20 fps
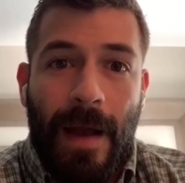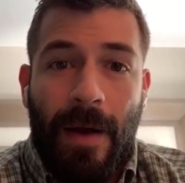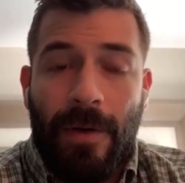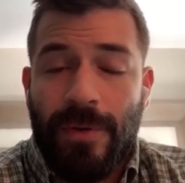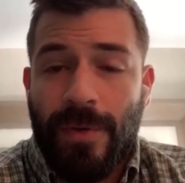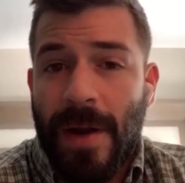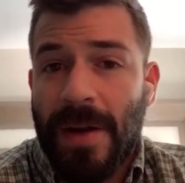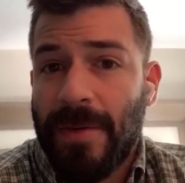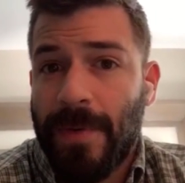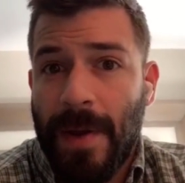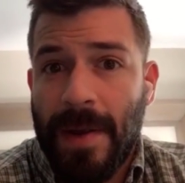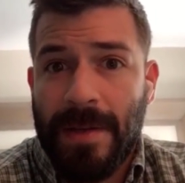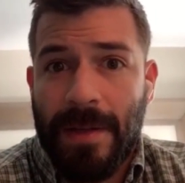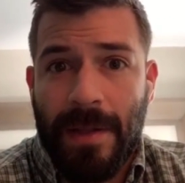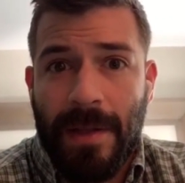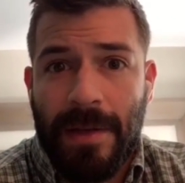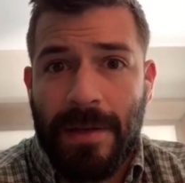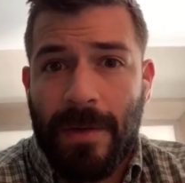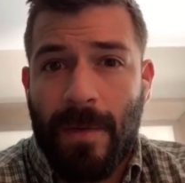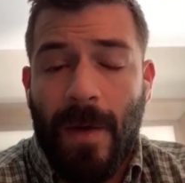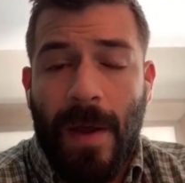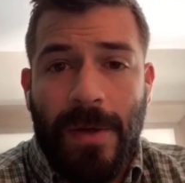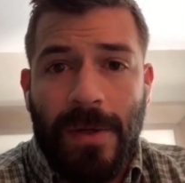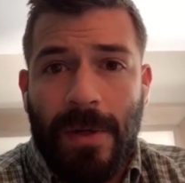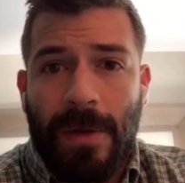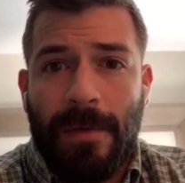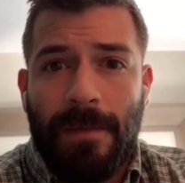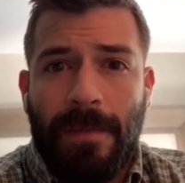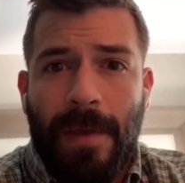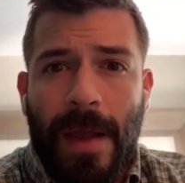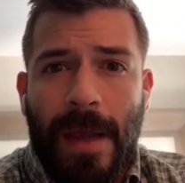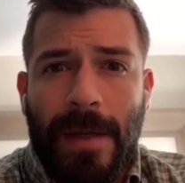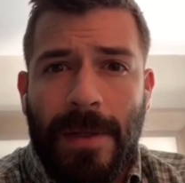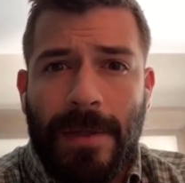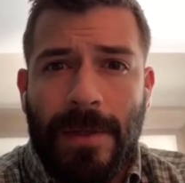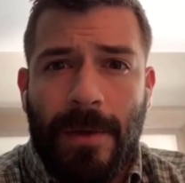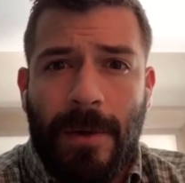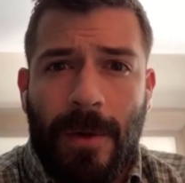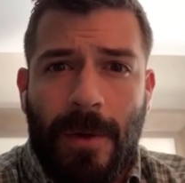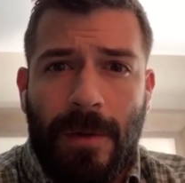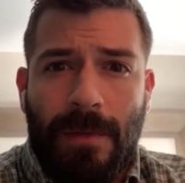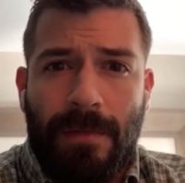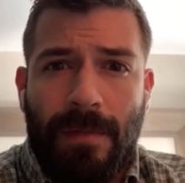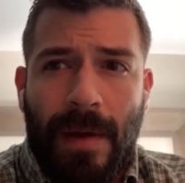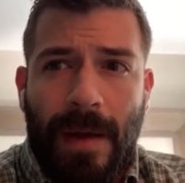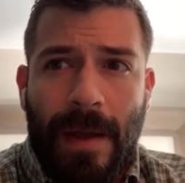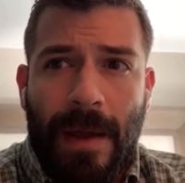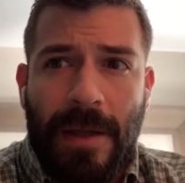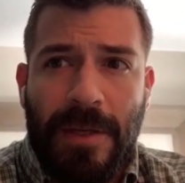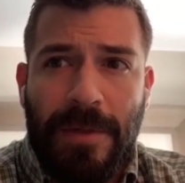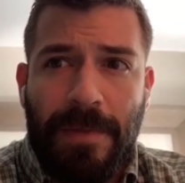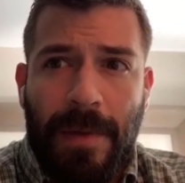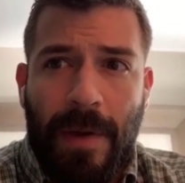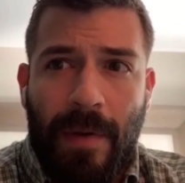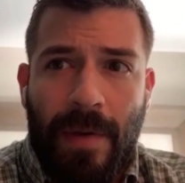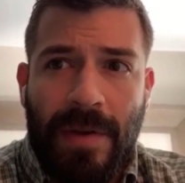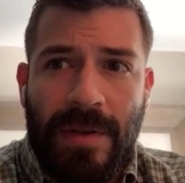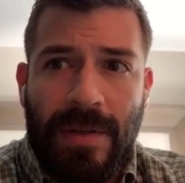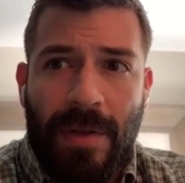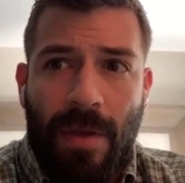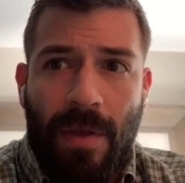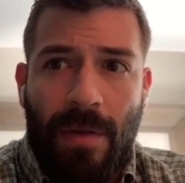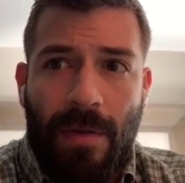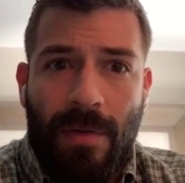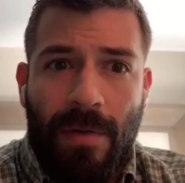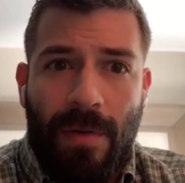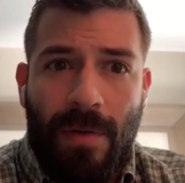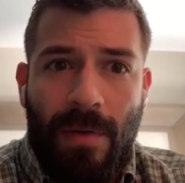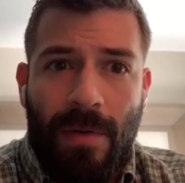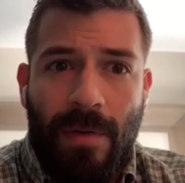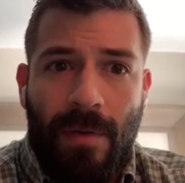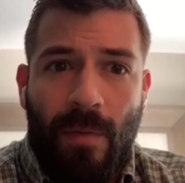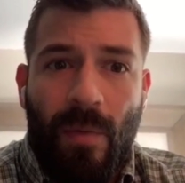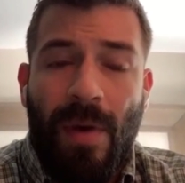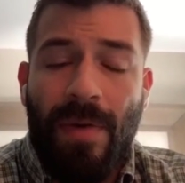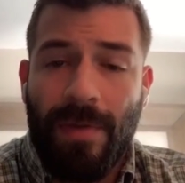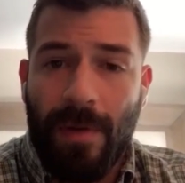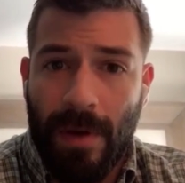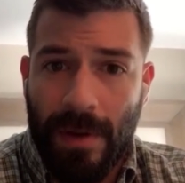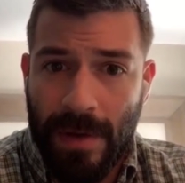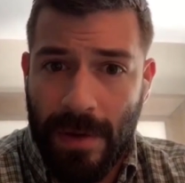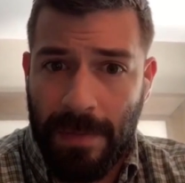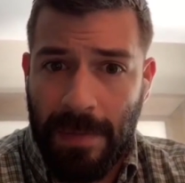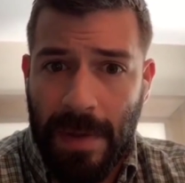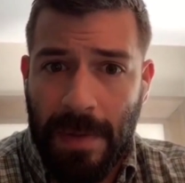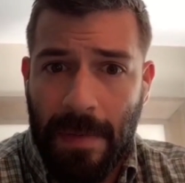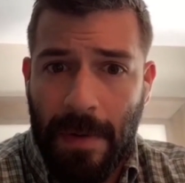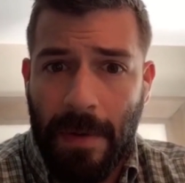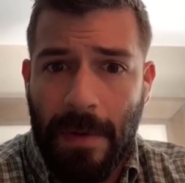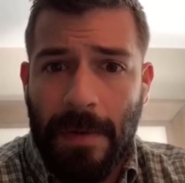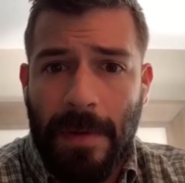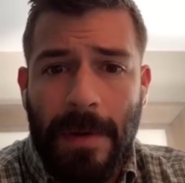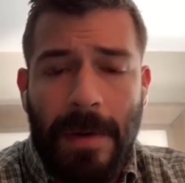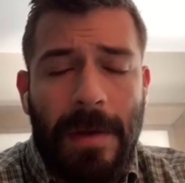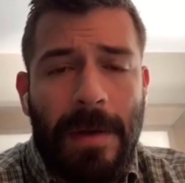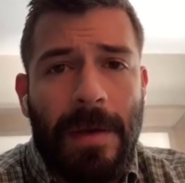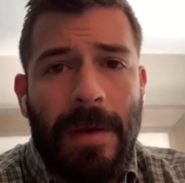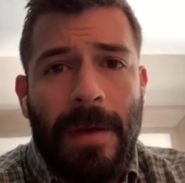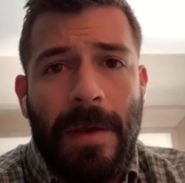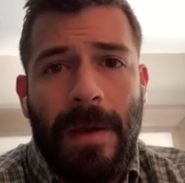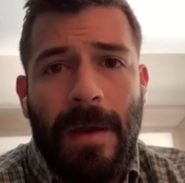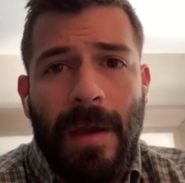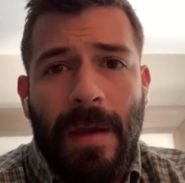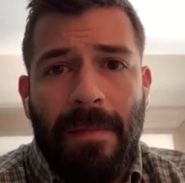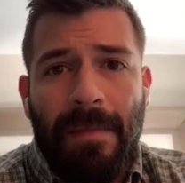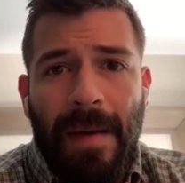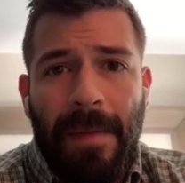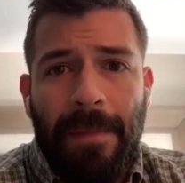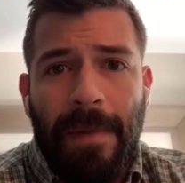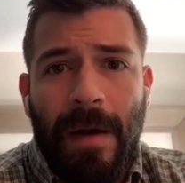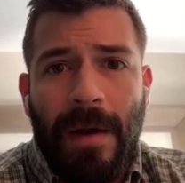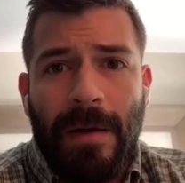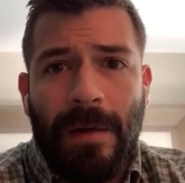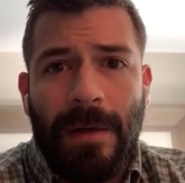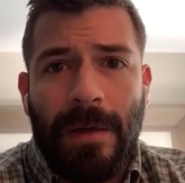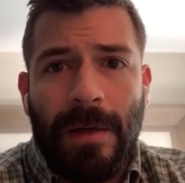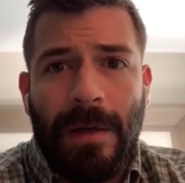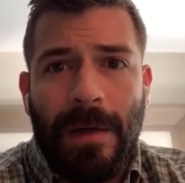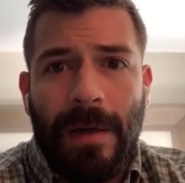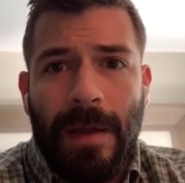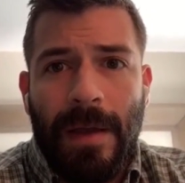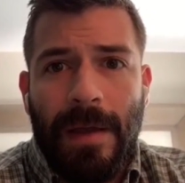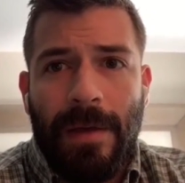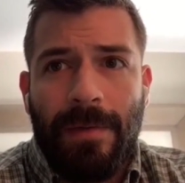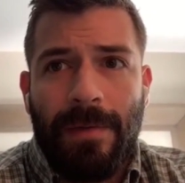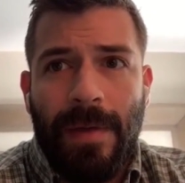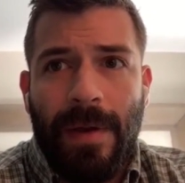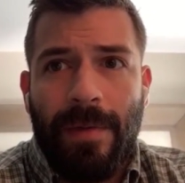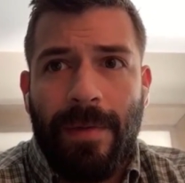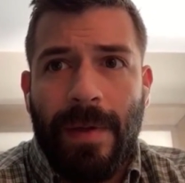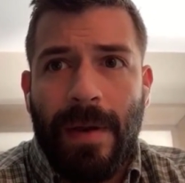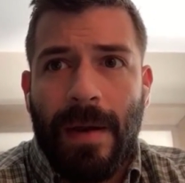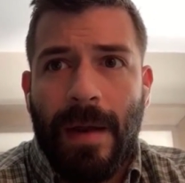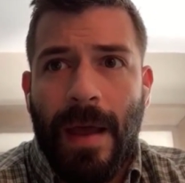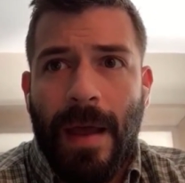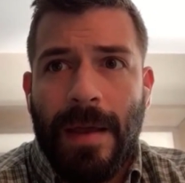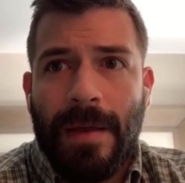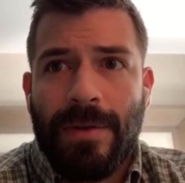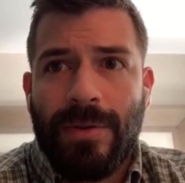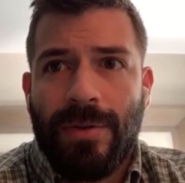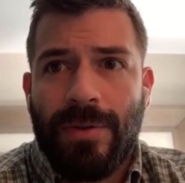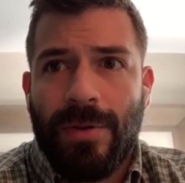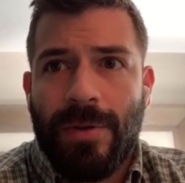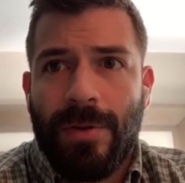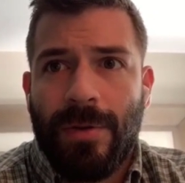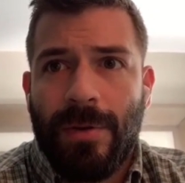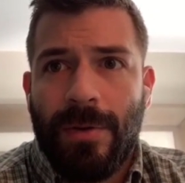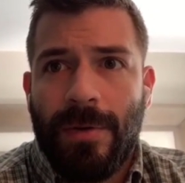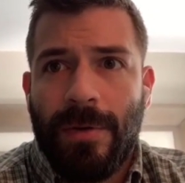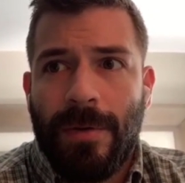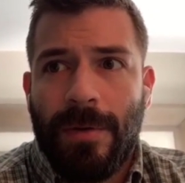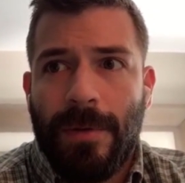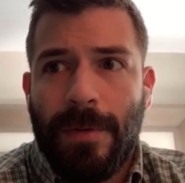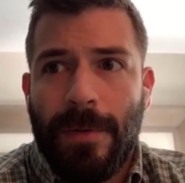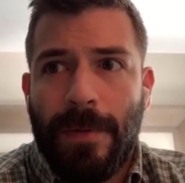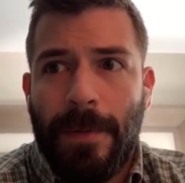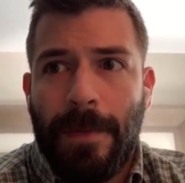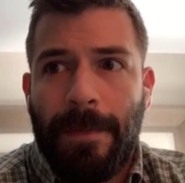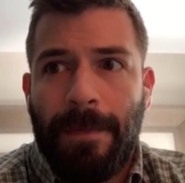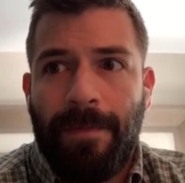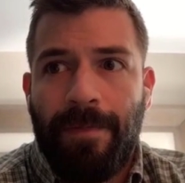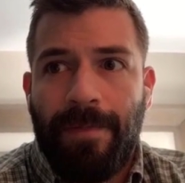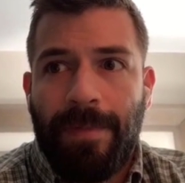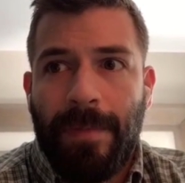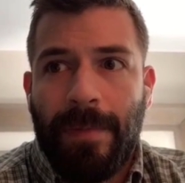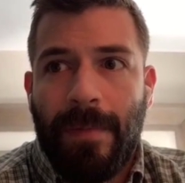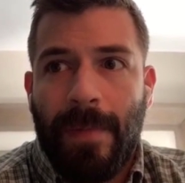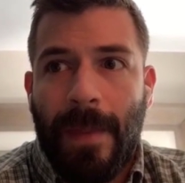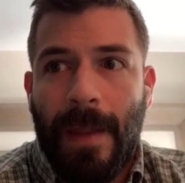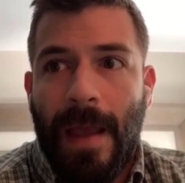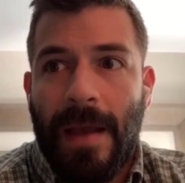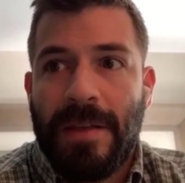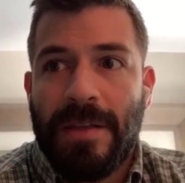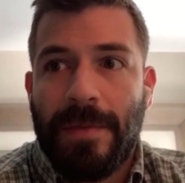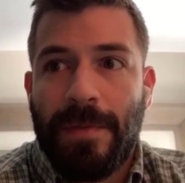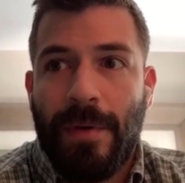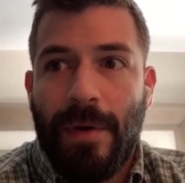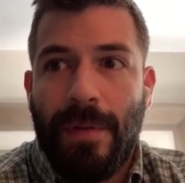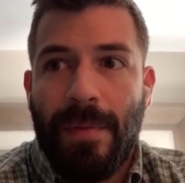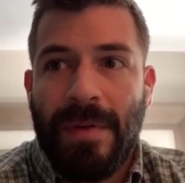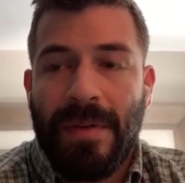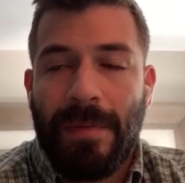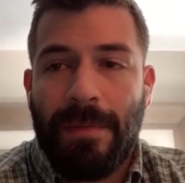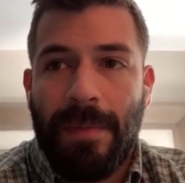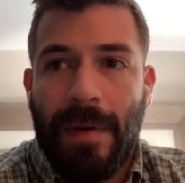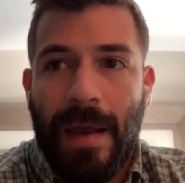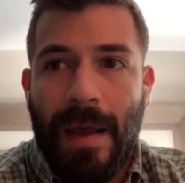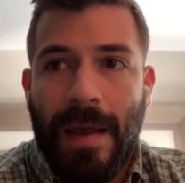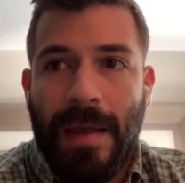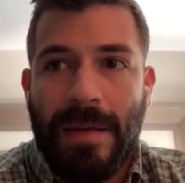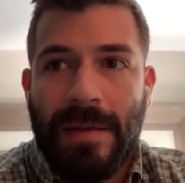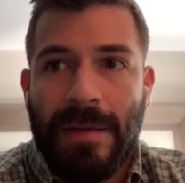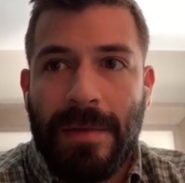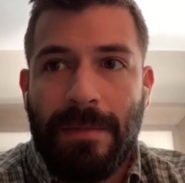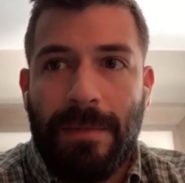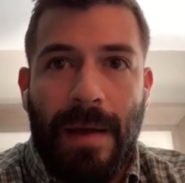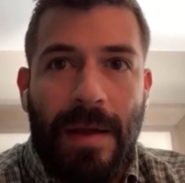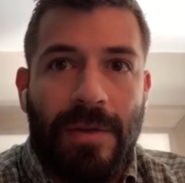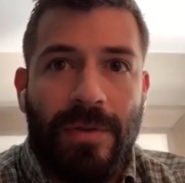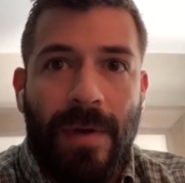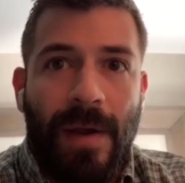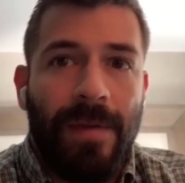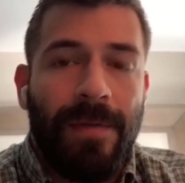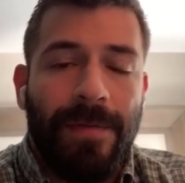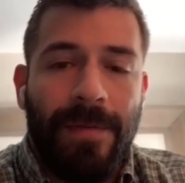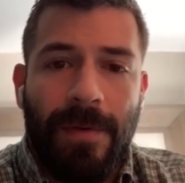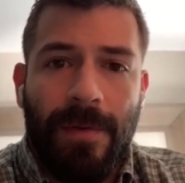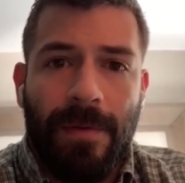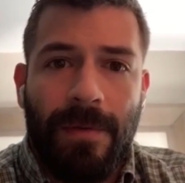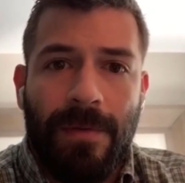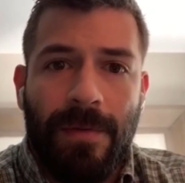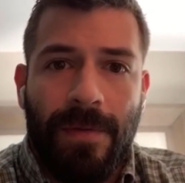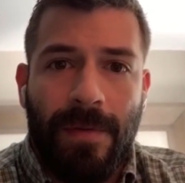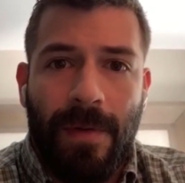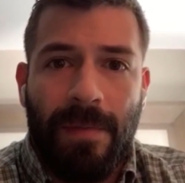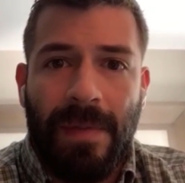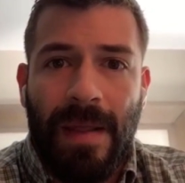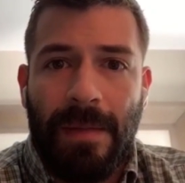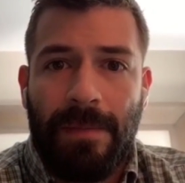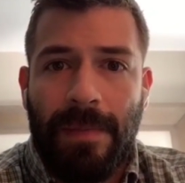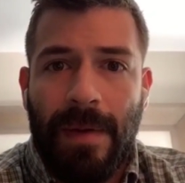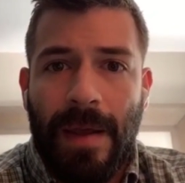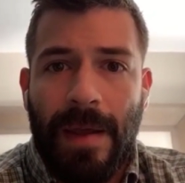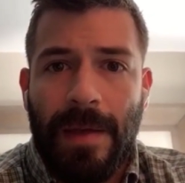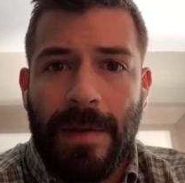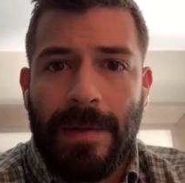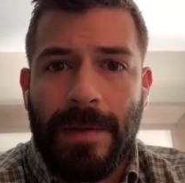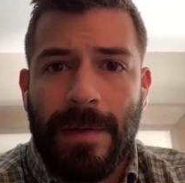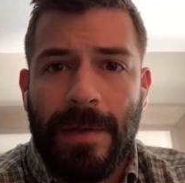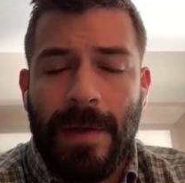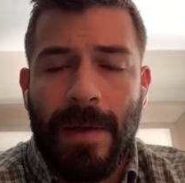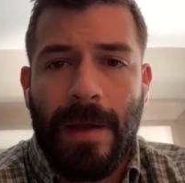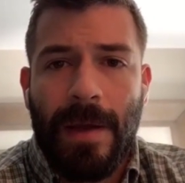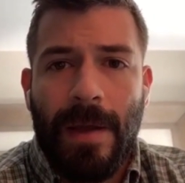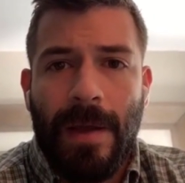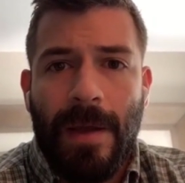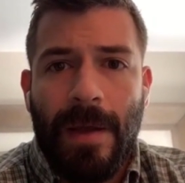I'll try to answer this question based on my experience with other people. My partner, he really, really likes to experiment a place by trying food from that place.